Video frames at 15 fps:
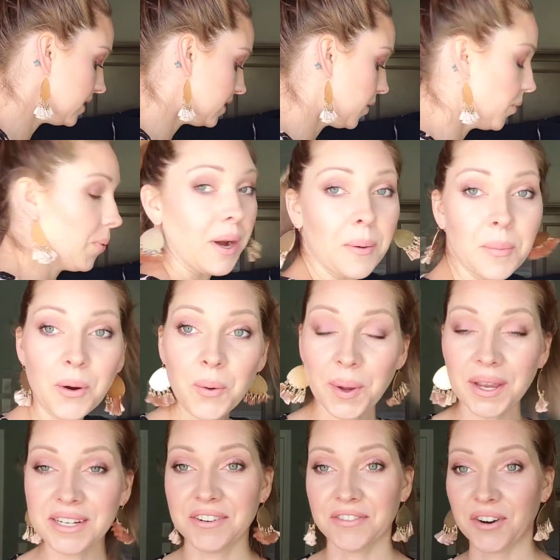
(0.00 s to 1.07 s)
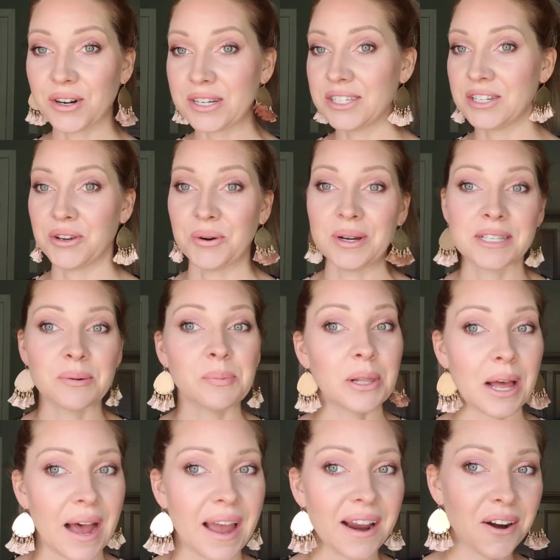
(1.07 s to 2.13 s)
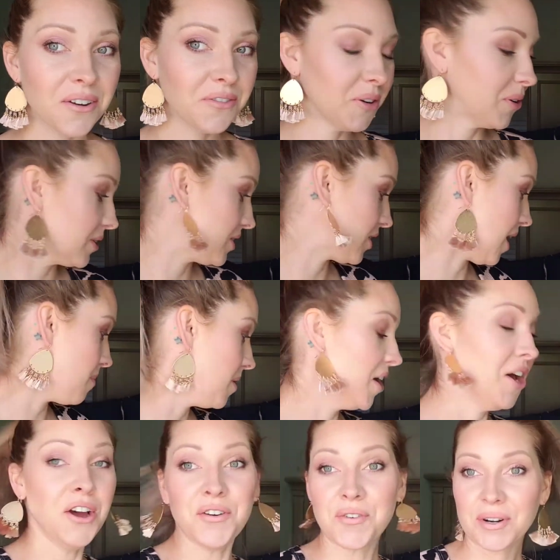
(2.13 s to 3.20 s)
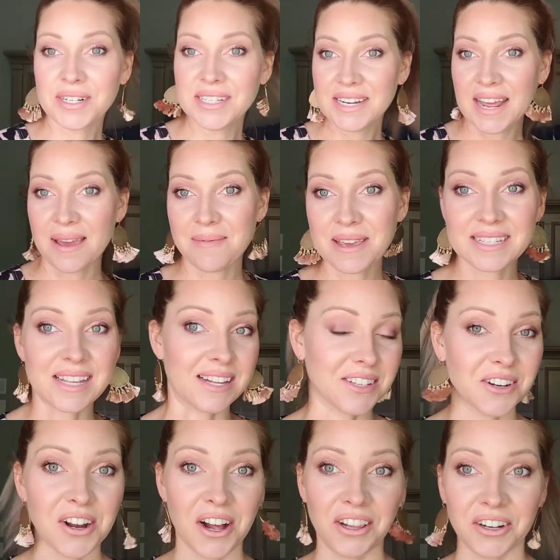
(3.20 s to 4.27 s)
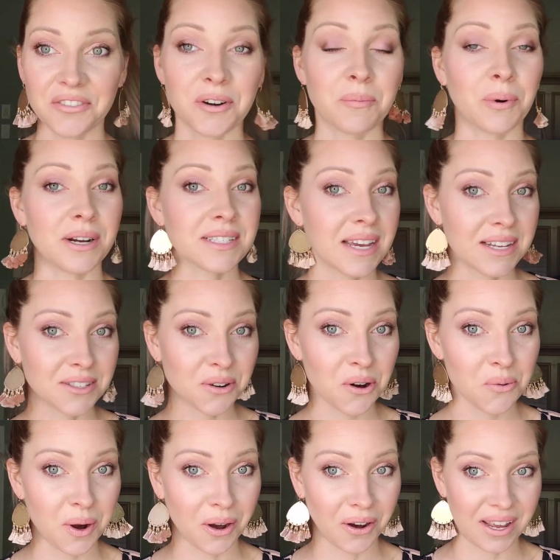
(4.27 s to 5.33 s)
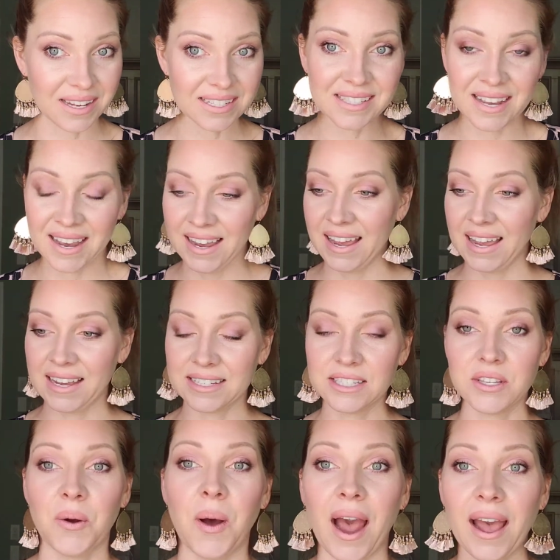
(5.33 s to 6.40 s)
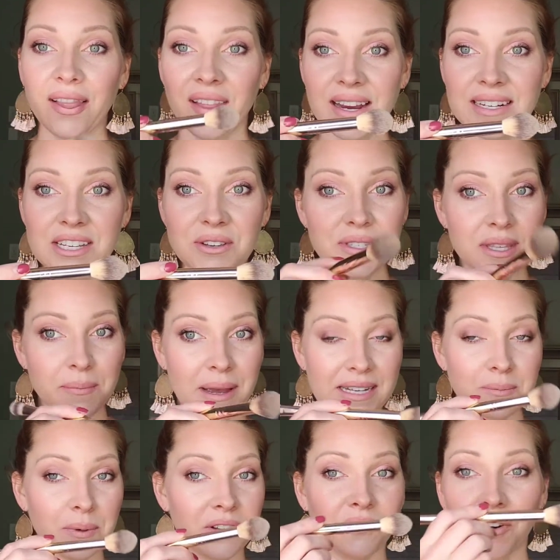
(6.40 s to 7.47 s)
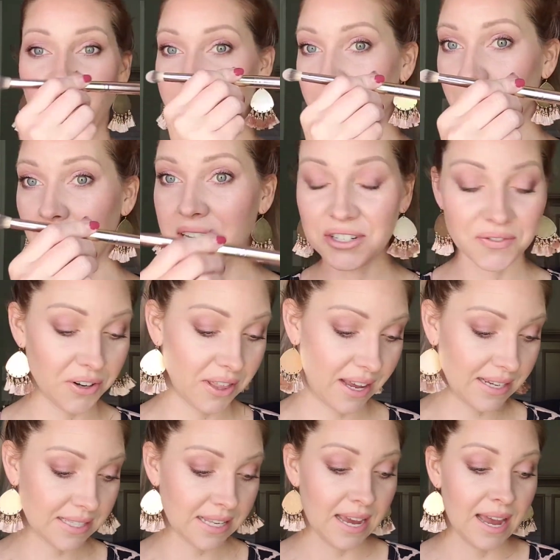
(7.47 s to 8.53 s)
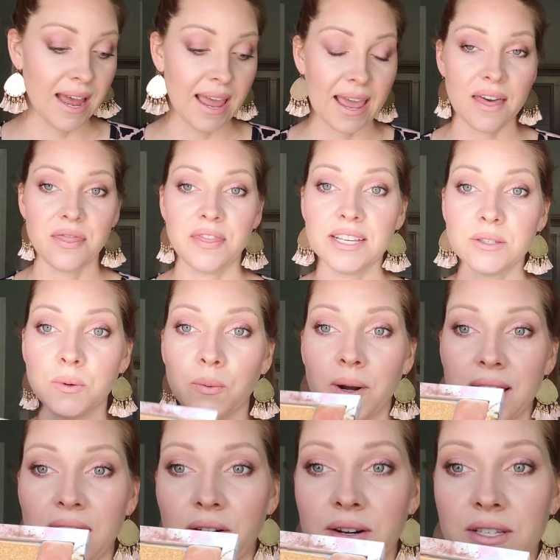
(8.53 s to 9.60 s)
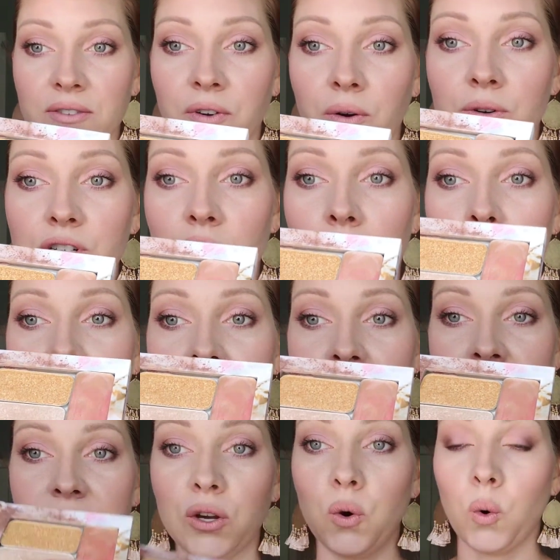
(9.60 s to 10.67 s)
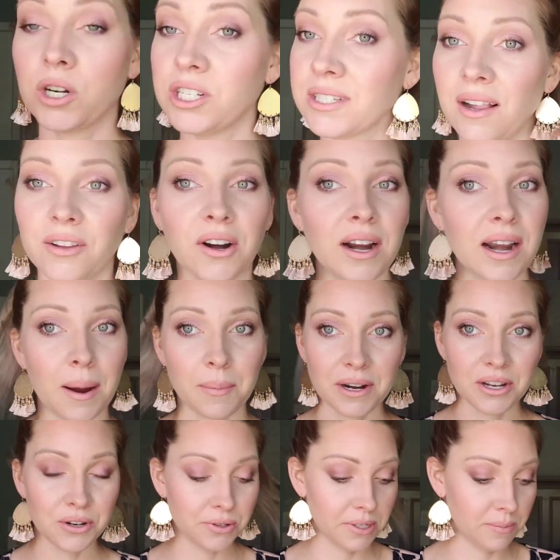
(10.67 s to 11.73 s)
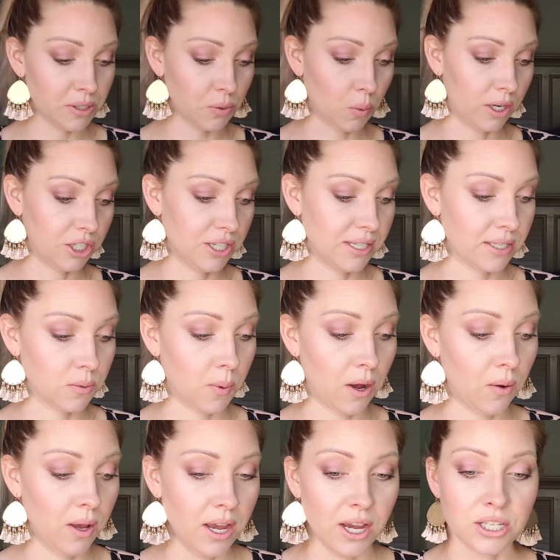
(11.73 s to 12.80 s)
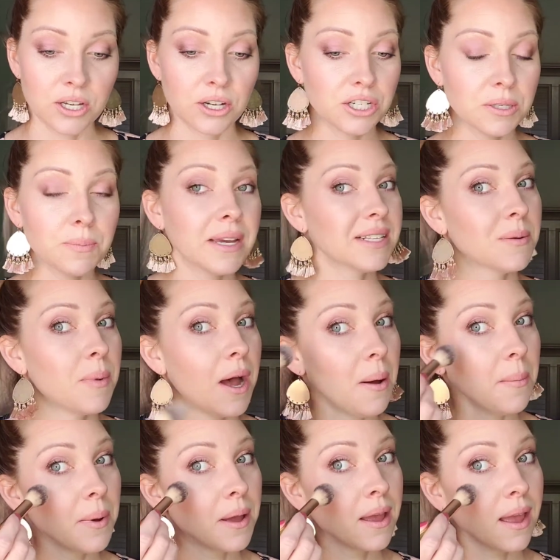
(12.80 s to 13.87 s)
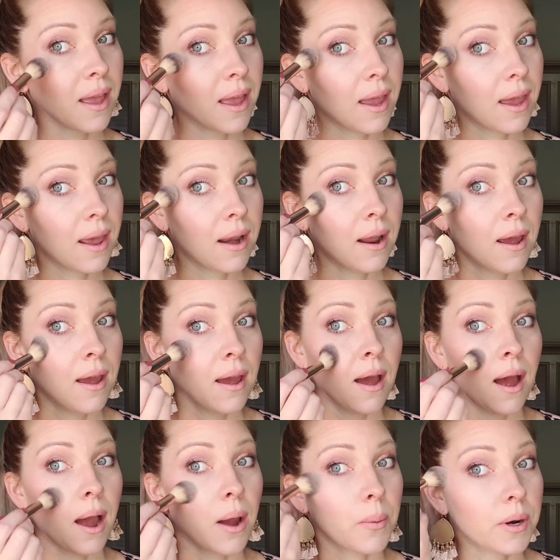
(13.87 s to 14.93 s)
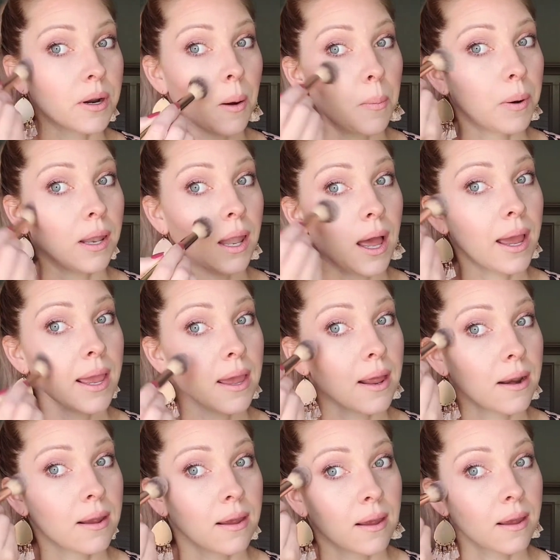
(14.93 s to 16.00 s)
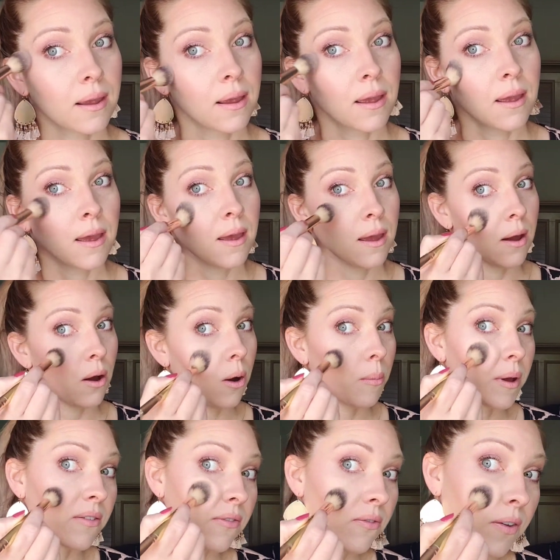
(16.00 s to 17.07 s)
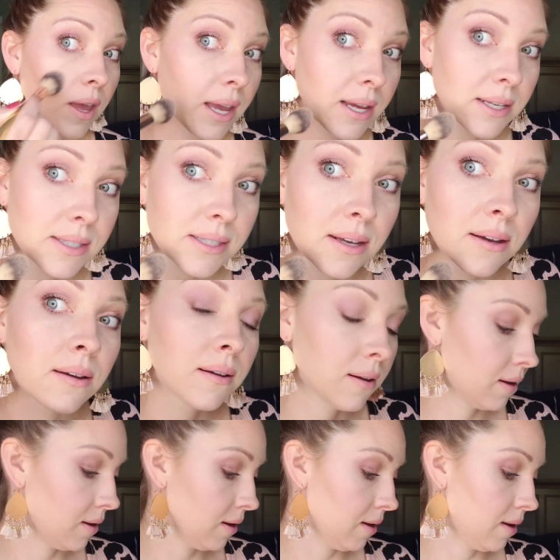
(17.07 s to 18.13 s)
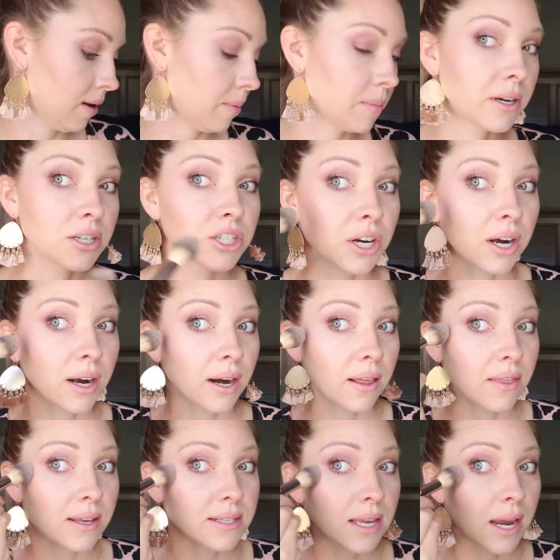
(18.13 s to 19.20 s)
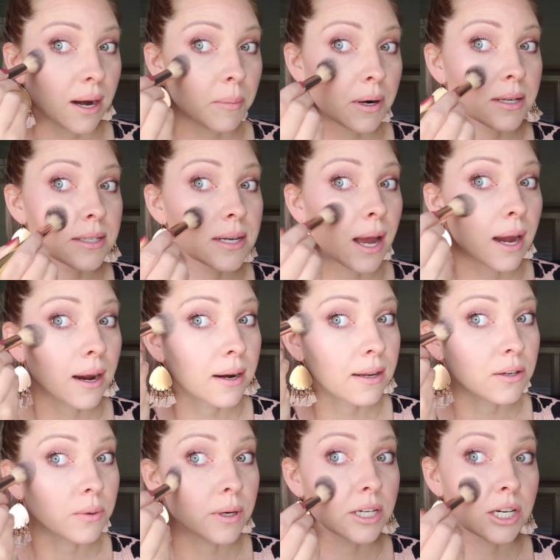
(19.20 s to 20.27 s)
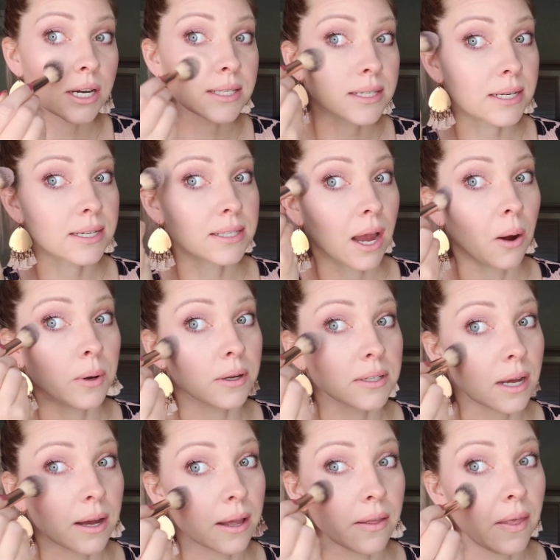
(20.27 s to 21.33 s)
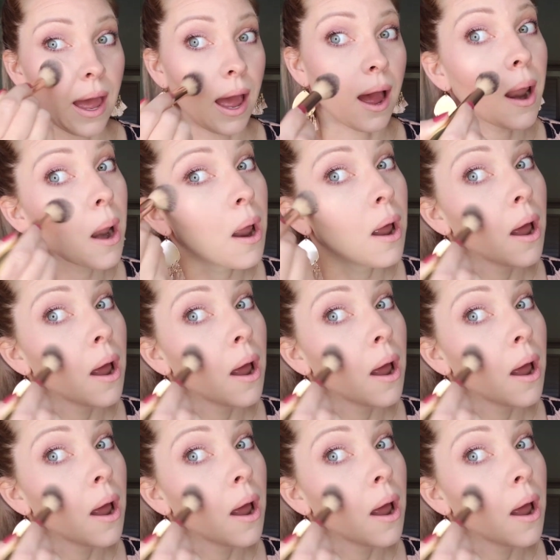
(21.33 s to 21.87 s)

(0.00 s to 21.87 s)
so what I'm going to first do is apply our Photoshop for today, because that's our color for breast cancer awareness. And so I like to use the Best Blend Forever brush for this. And this one right here is Photoshop. It's a gorgeous color, and I'm going to do some swatches as well. So I just pick some up and I would apply it on my face. I'm not sure. This camera is not going to do it justice, I will tell you that,